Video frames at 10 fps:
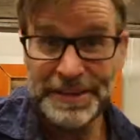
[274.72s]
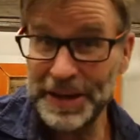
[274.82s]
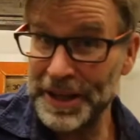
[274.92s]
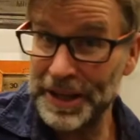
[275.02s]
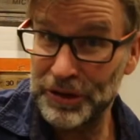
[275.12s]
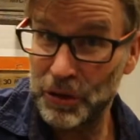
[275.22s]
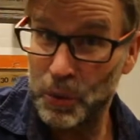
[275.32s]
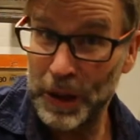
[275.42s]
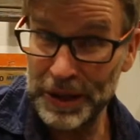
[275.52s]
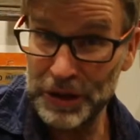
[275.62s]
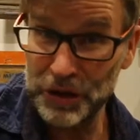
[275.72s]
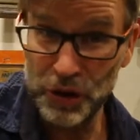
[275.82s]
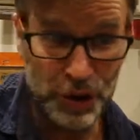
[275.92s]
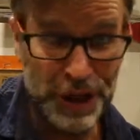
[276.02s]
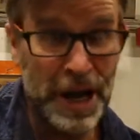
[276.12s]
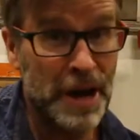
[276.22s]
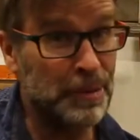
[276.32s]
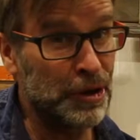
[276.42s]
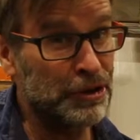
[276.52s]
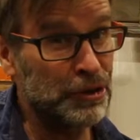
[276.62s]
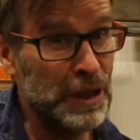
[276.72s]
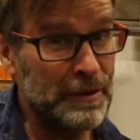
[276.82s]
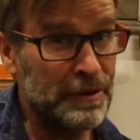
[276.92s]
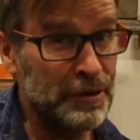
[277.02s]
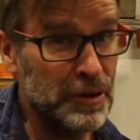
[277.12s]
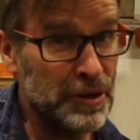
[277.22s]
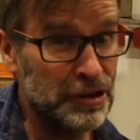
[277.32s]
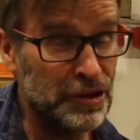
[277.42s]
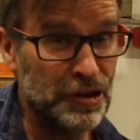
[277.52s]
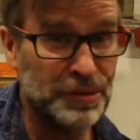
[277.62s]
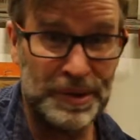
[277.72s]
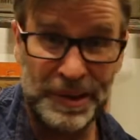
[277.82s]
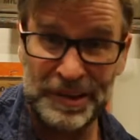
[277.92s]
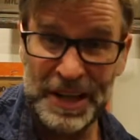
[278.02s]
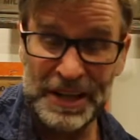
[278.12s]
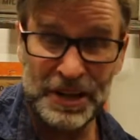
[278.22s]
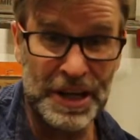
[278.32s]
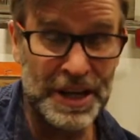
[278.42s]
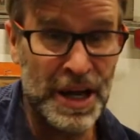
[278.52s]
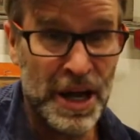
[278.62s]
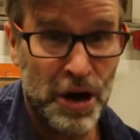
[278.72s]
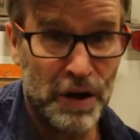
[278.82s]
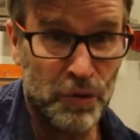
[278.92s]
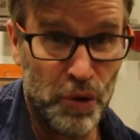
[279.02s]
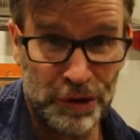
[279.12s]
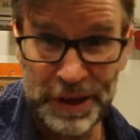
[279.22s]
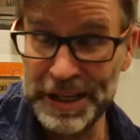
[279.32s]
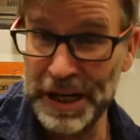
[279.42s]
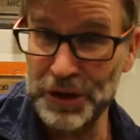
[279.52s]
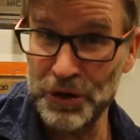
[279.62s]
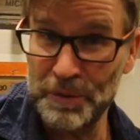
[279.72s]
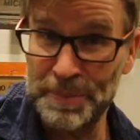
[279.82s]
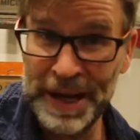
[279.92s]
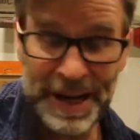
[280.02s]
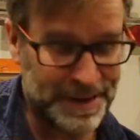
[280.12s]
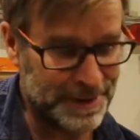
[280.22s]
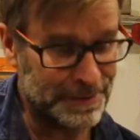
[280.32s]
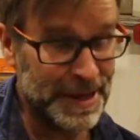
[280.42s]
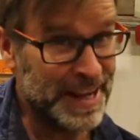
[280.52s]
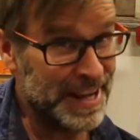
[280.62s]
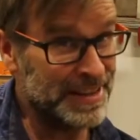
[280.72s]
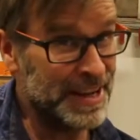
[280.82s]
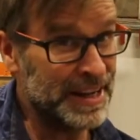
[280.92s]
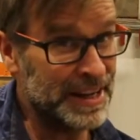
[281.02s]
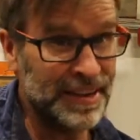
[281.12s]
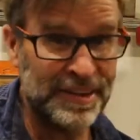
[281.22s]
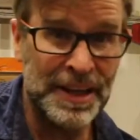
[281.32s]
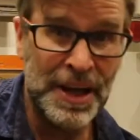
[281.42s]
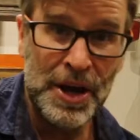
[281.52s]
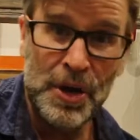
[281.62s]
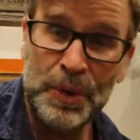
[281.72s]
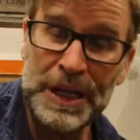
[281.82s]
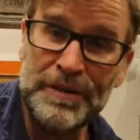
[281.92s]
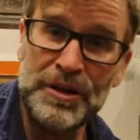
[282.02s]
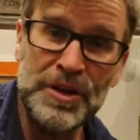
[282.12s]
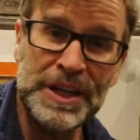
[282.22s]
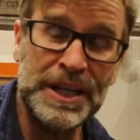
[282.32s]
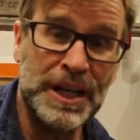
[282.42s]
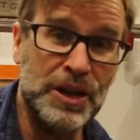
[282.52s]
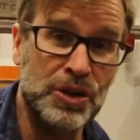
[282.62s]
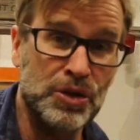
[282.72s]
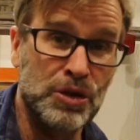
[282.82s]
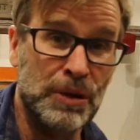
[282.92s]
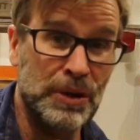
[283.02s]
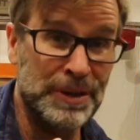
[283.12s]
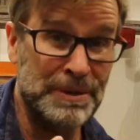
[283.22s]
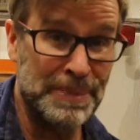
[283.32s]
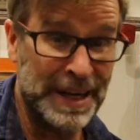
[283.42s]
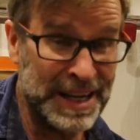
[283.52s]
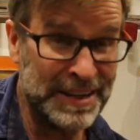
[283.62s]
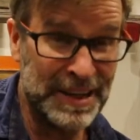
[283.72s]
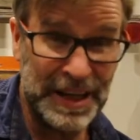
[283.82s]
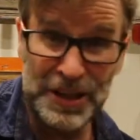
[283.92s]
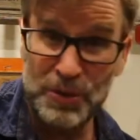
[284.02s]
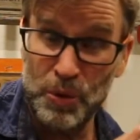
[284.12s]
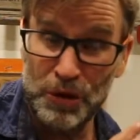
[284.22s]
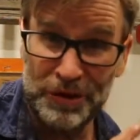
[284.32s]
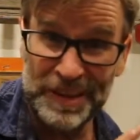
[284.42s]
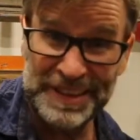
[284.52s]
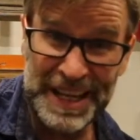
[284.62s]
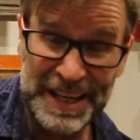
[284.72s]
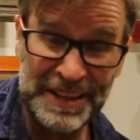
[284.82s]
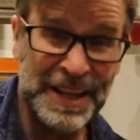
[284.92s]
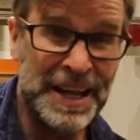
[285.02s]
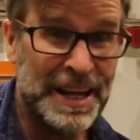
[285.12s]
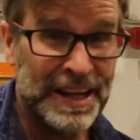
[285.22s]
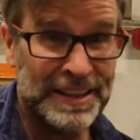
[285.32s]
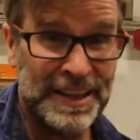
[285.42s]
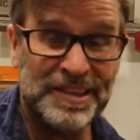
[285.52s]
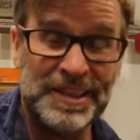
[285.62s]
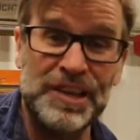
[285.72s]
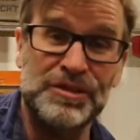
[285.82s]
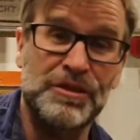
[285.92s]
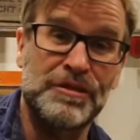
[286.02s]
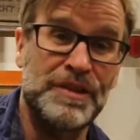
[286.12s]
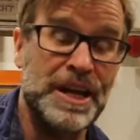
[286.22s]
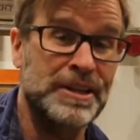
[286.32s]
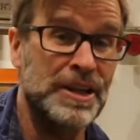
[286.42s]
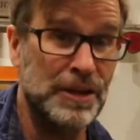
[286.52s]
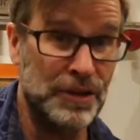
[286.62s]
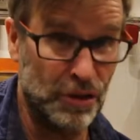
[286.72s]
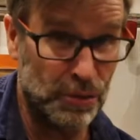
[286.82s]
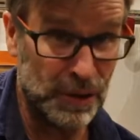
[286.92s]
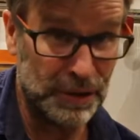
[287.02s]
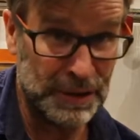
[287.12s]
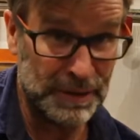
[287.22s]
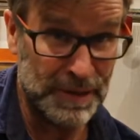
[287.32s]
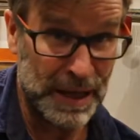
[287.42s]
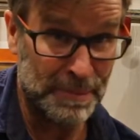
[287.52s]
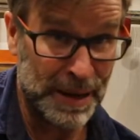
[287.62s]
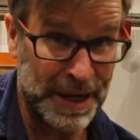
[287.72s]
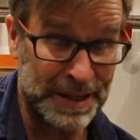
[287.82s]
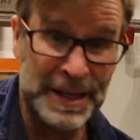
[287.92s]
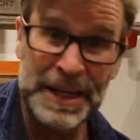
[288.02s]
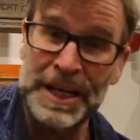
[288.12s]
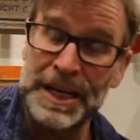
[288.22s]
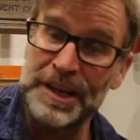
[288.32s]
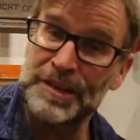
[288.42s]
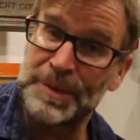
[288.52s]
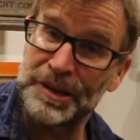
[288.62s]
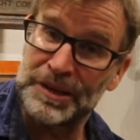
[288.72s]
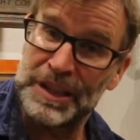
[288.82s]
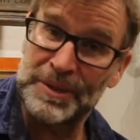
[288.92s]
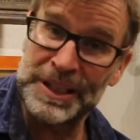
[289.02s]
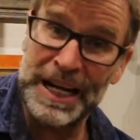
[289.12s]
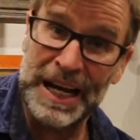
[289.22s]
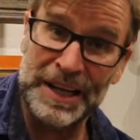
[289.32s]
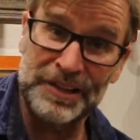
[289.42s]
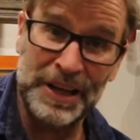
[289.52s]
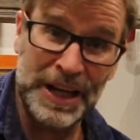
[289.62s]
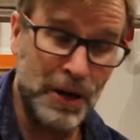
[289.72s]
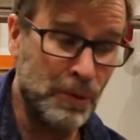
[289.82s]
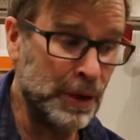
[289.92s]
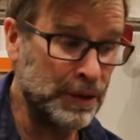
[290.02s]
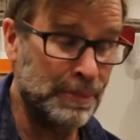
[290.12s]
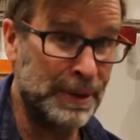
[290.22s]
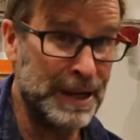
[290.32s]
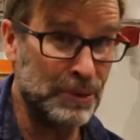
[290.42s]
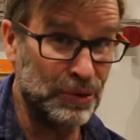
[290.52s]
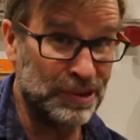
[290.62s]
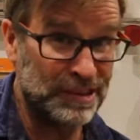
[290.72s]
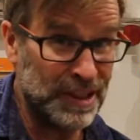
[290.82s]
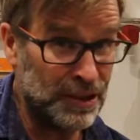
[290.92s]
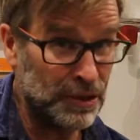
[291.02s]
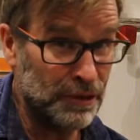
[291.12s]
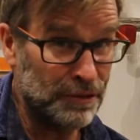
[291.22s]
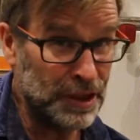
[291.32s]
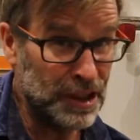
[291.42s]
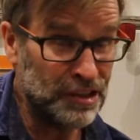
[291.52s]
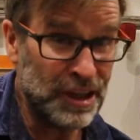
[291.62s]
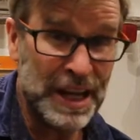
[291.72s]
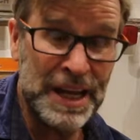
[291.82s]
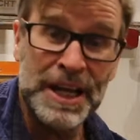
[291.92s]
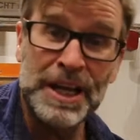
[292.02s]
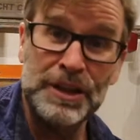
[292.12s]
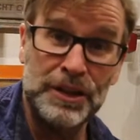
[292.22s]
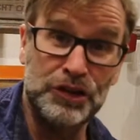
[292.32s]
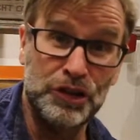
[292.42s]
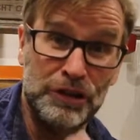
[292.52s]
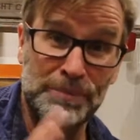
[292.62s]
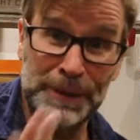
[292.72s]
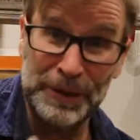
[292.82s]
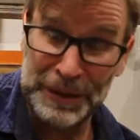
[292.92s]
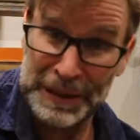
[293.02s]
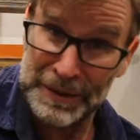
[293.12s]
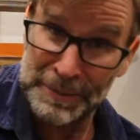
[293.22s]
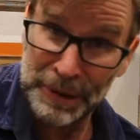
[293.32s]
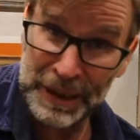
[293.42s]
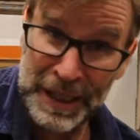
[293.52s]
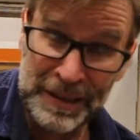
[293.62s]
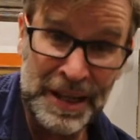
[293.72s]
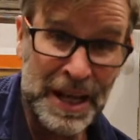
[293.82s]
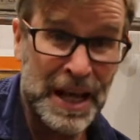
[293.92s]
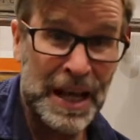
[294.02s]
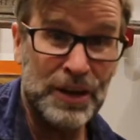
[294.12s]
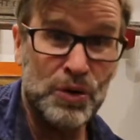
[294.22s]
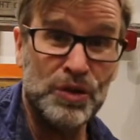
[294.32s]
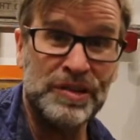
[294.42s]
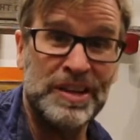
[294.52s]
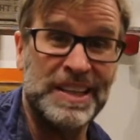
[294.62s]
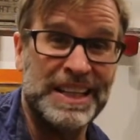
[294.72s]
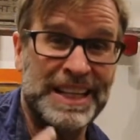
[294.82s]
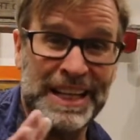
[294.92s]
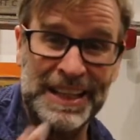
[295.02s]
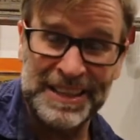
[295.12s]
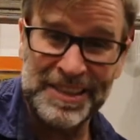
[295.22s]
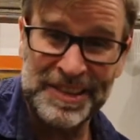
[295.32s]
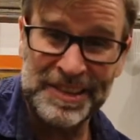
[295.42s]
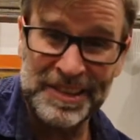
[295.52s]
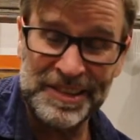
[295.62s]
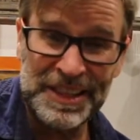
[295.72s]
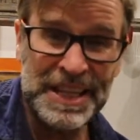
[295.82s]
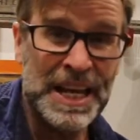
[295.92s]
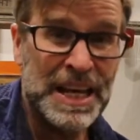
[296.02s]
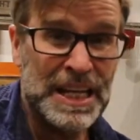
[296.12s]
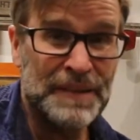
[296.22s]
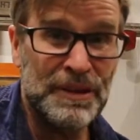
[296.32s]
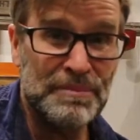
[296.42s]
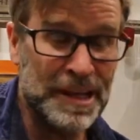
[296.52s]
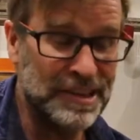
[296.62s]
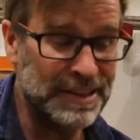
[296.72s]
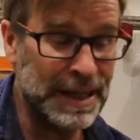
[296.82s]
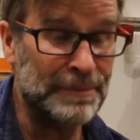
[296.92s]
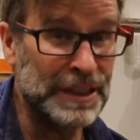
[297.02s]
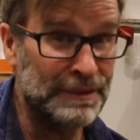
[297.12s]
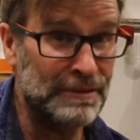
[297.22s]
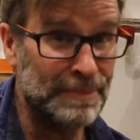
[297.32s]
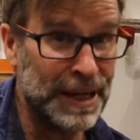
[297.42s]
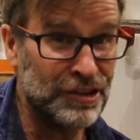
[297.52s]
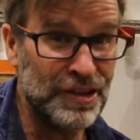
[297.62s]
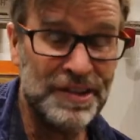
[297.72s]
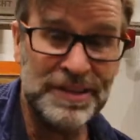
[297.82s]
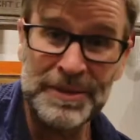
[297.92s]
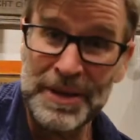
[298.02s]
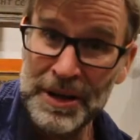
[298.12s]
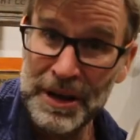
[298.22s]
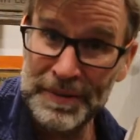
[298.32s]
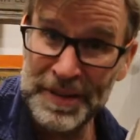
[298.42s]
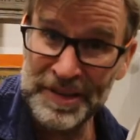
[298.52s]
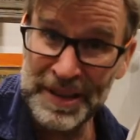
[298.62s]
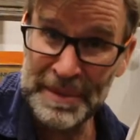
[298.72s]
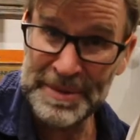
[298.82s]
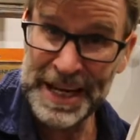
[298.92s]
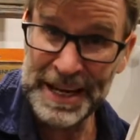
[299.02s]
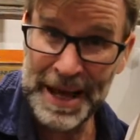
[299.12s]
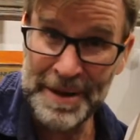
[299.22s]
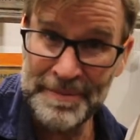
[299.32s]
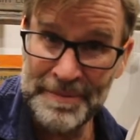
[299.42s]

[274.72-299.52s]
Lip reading: Now, that's all well and good, but I do have a few issues with the technique of watering down your paint. And that is, whenever you get a good quality paint and you water it down, it then starts to affect the quality of that paint, especially in regards to how well the paint will stick to your furniture, the durability of the product, and also the color consistency if you're mixing up different batches of the same color.